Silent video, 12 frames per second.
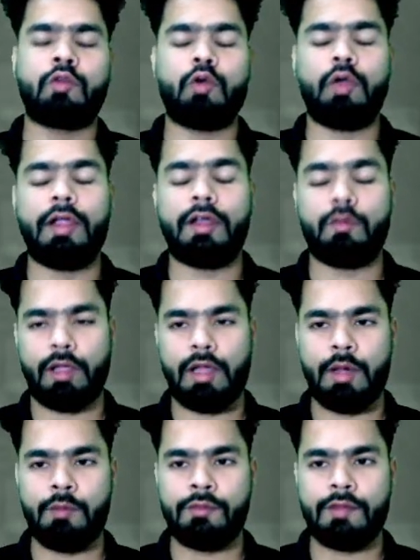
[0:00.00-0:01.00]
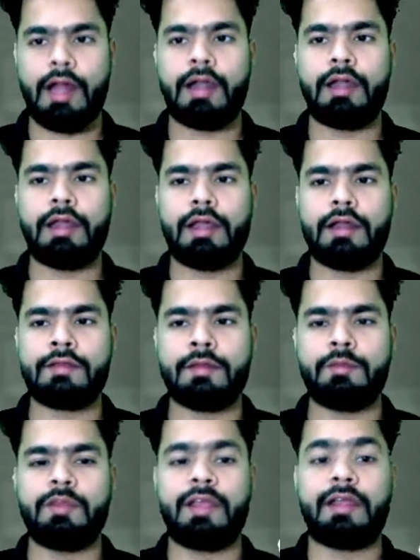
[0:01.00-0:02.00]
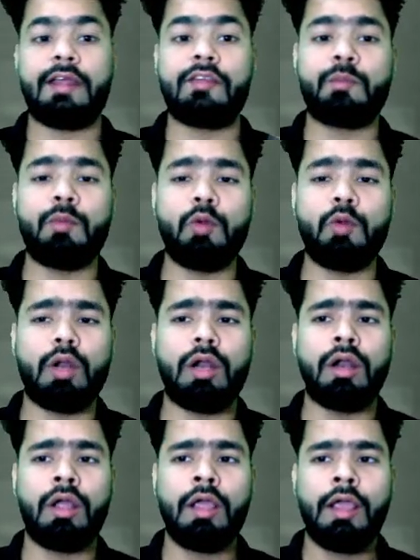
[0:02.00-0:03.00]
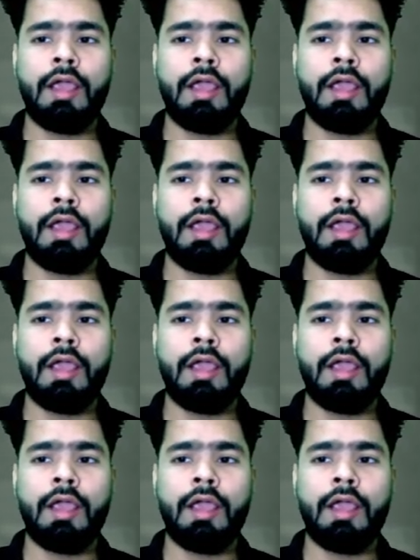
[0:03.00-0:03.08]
so it becomes our nearest subject is plural.